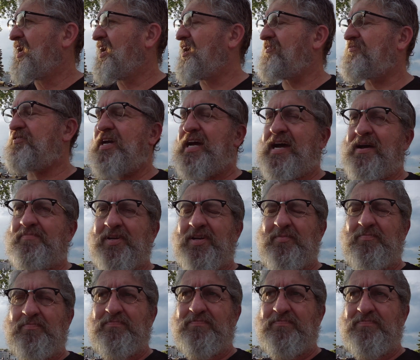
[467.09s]
If you happen
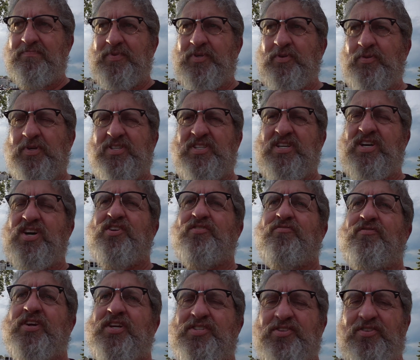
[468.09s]
to do a ton
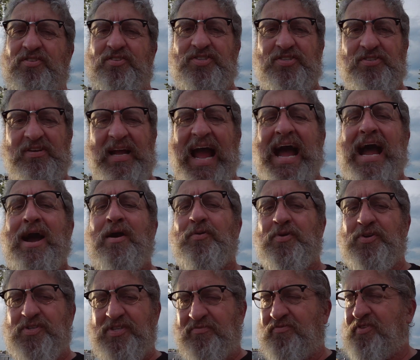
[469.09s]
of research,
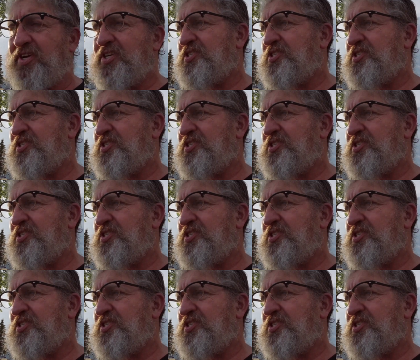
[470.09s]
hours of